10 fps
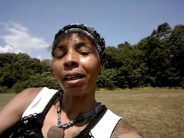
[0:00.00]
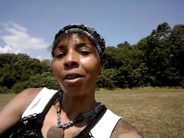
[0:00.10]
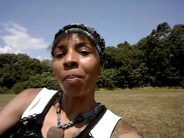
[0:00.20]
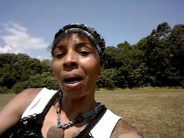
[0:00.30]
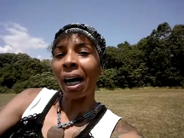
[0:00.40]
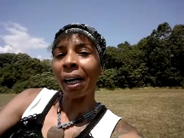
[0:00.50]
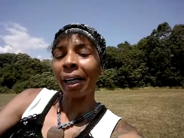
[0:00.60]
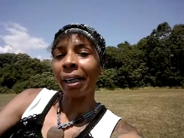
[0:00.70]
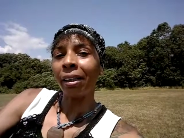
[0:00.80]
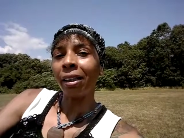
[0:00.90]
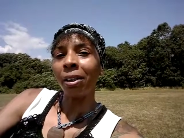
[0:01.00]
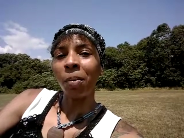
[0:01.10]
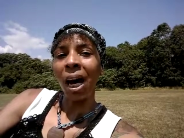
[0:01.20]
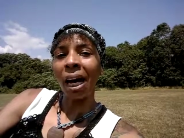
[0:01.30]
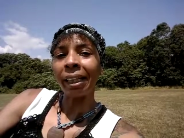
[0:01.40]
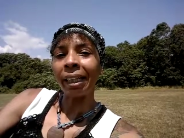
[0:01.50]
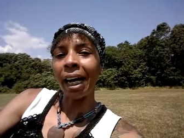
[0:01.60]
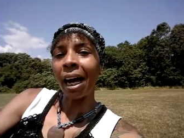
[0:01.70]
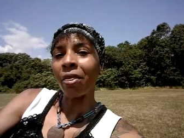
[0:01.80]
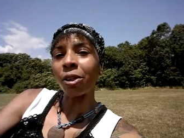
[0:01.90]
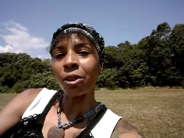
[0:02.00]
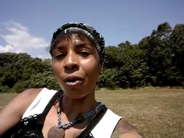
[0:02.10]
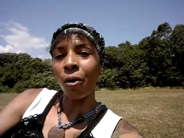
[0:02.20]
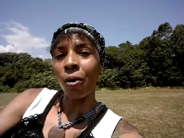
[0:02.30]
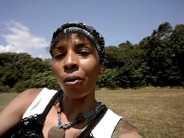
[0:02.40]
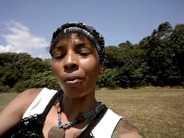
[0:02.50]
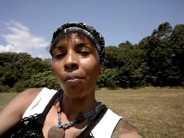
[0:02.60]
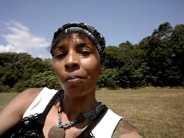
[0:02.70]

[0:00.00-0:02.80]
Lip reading: the mind, the body, and the soul.